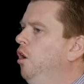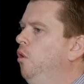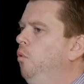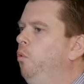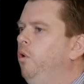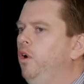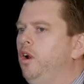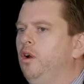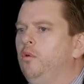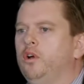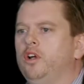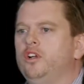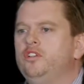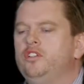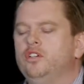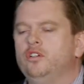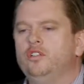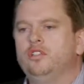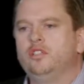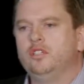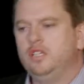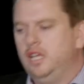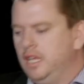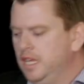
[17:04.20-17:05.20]
What I want
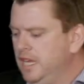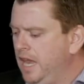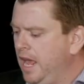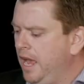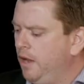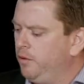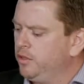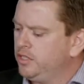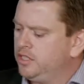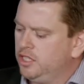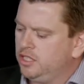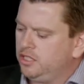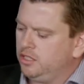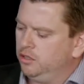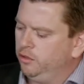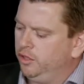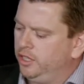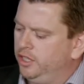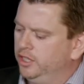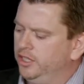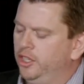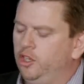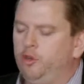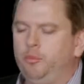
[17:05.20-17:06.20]
to do now is just
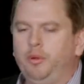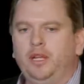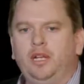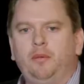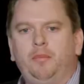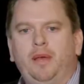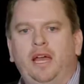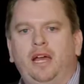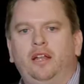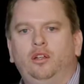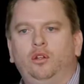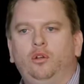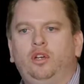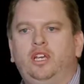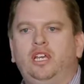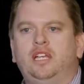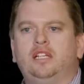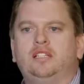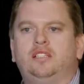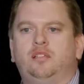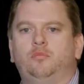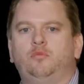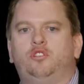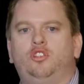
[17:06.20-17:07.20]
look a little bit about
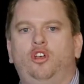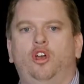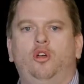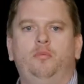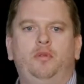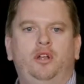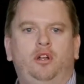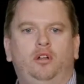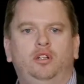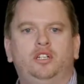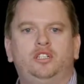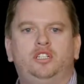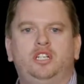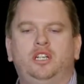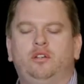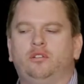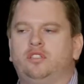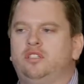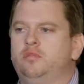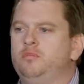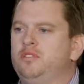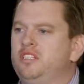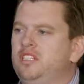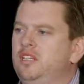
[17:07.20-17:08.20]
looking at some terminology or
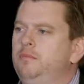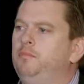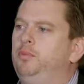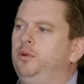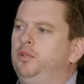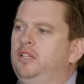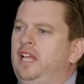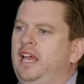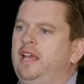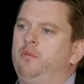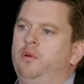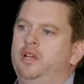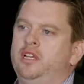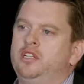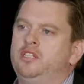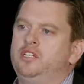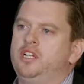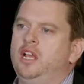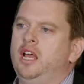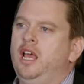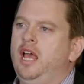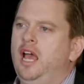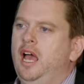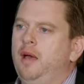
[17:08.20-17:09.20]
some simple
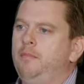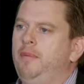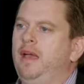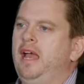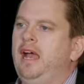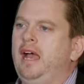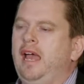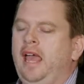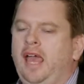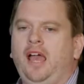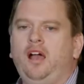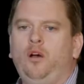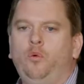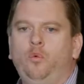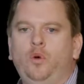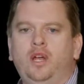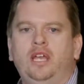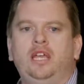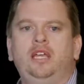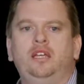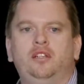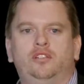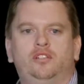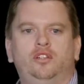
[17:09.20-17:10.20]
language about how
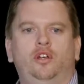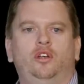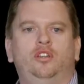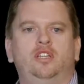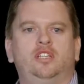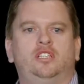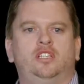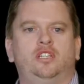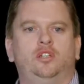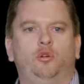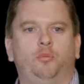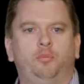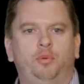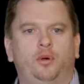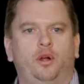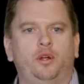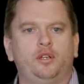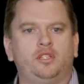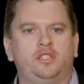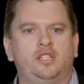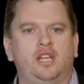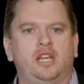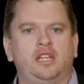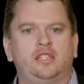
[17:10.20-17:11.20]
we turn this into a
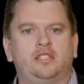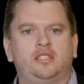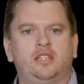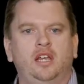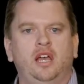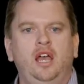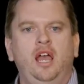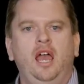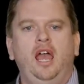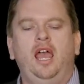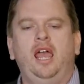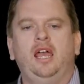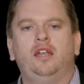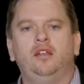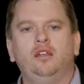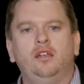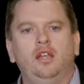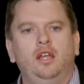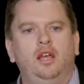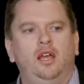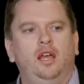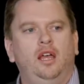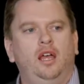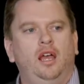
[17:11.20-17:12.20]
process
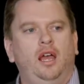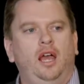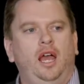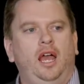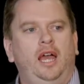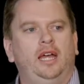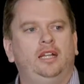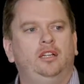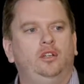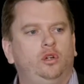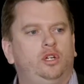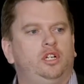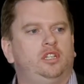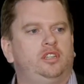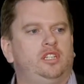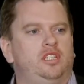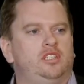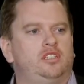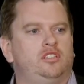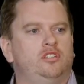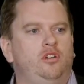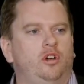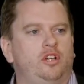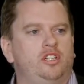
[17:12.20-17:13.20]
and, and look at
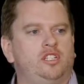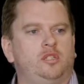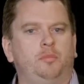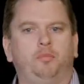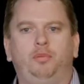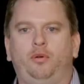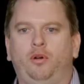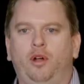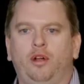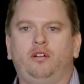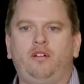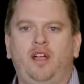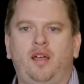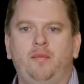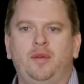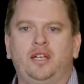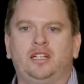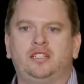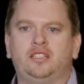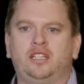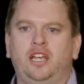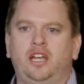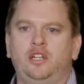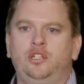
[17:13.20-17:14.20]
this not as a
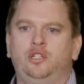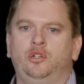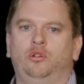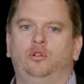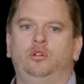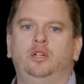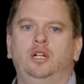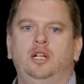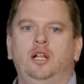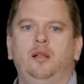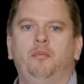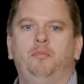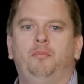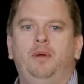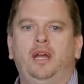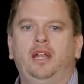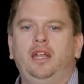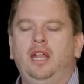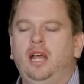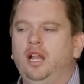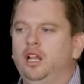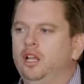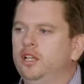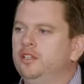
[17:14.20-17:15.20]
programming schedule,
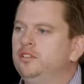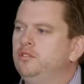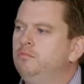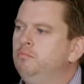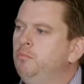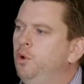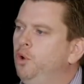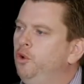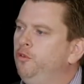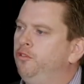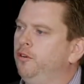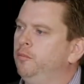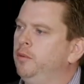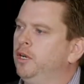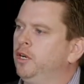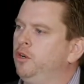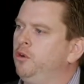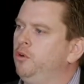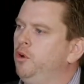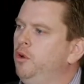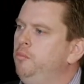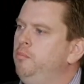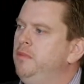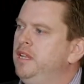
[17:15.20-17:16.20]
but move from a
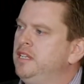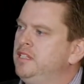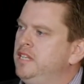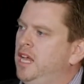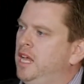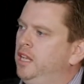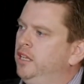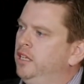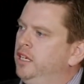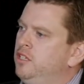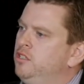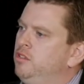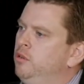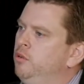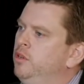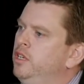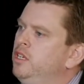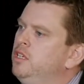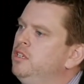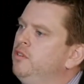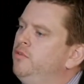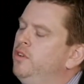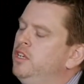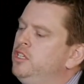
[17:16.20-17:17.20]
group mentality to an
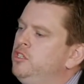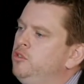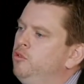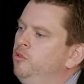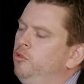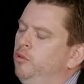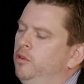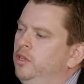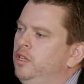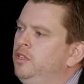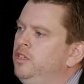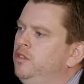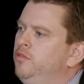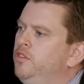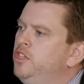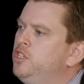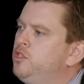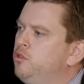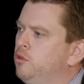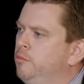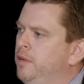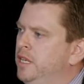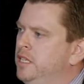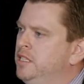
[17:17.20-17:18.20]
individual,
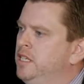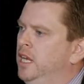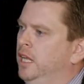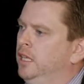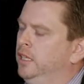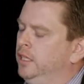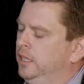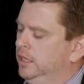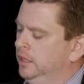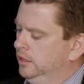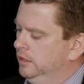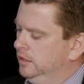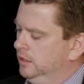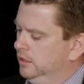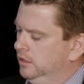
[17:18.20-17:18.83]
individual mentality.